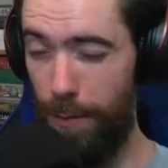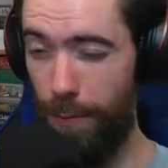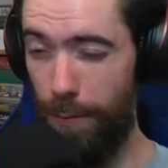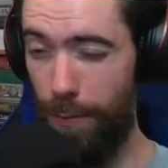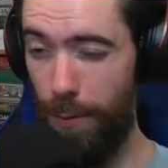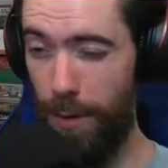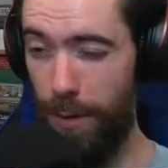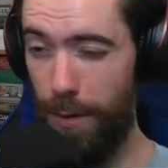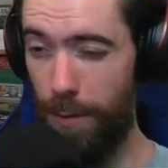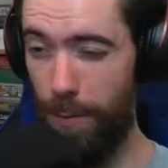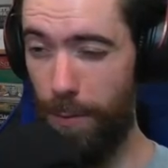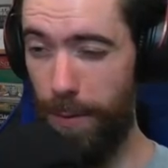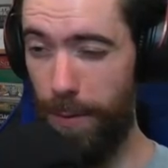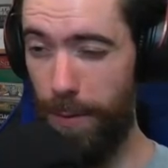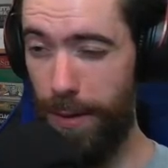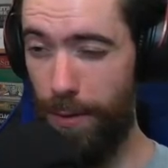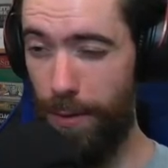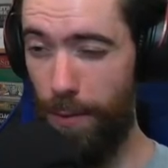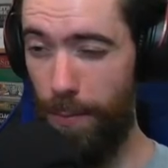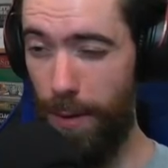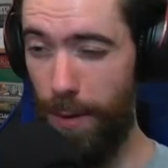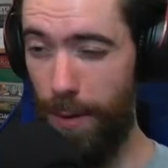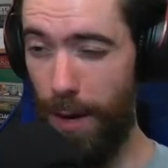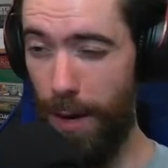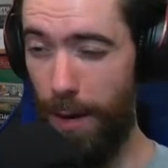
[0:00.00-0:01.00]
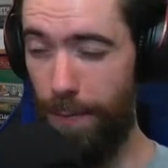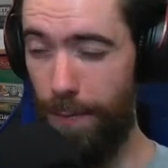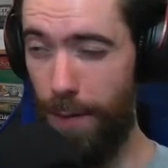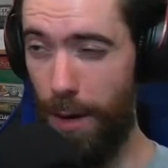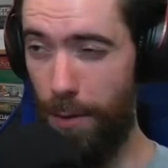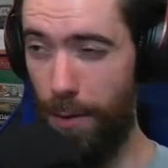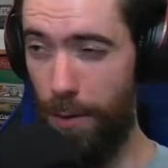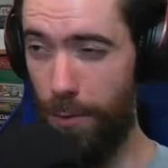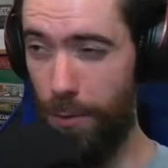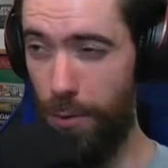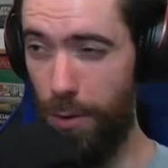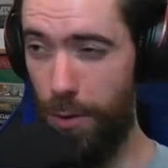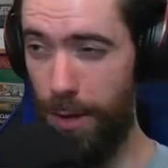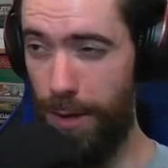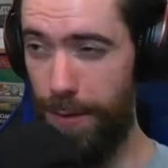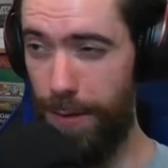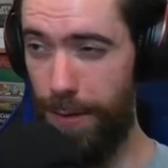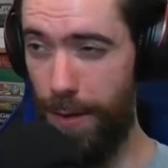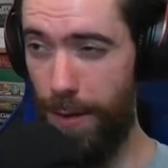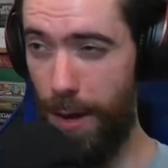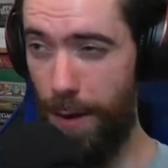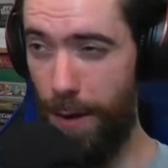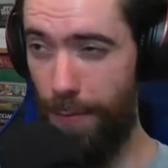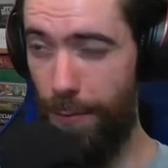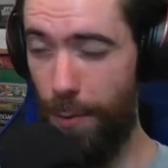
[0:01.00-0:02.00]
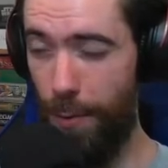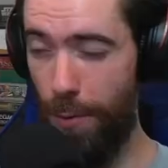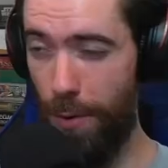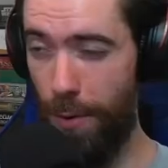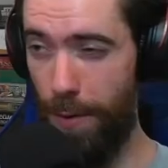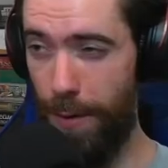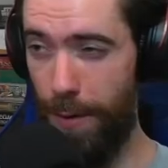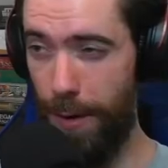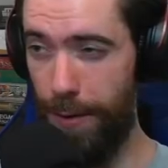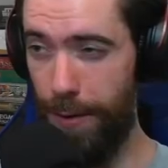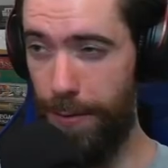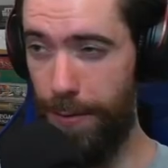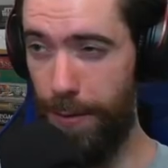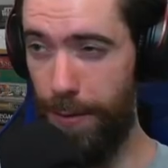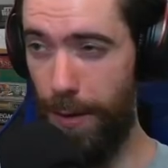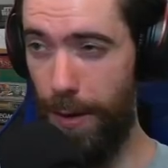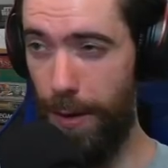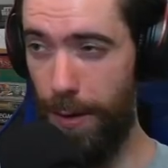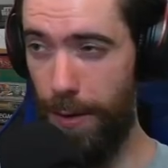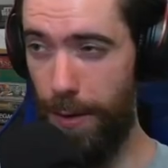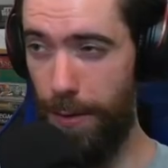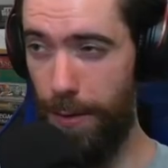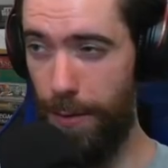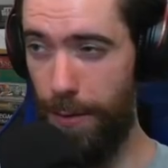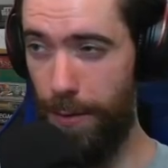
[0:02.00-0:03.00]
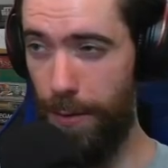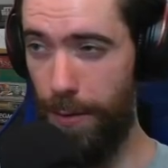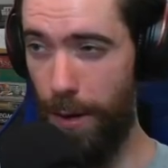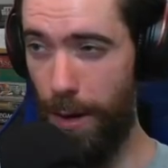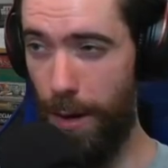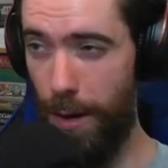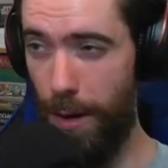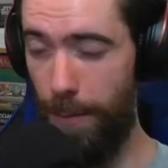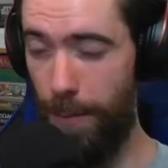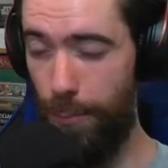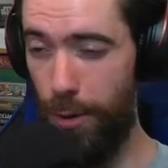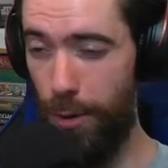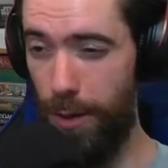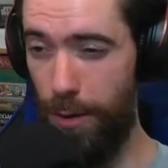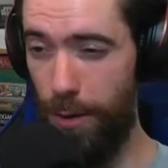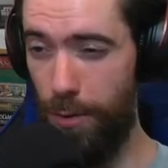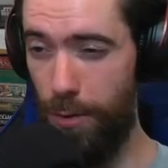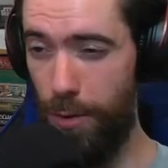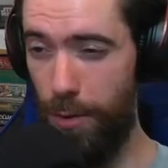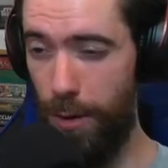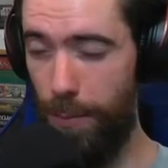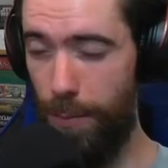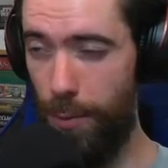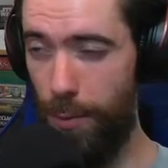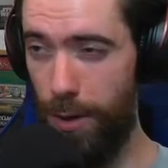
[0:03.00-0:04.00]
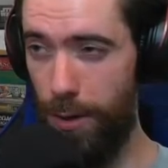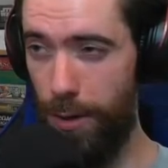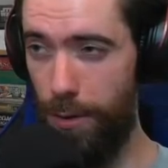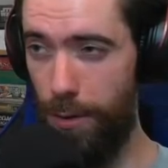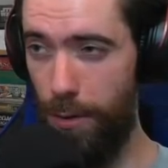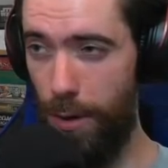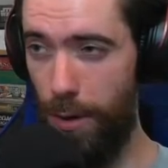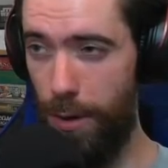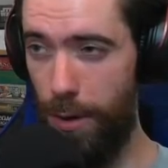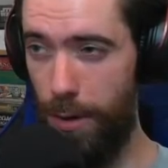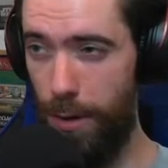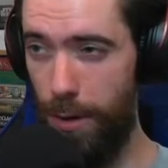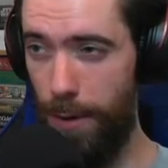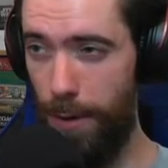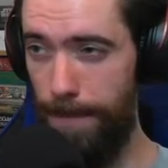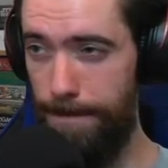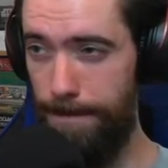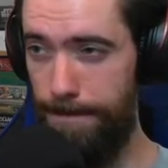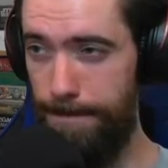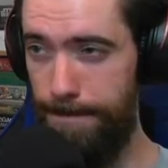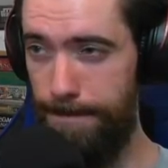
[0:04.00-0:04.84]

We could win the Raft. How good is that for us? It is pretty good, pretty good.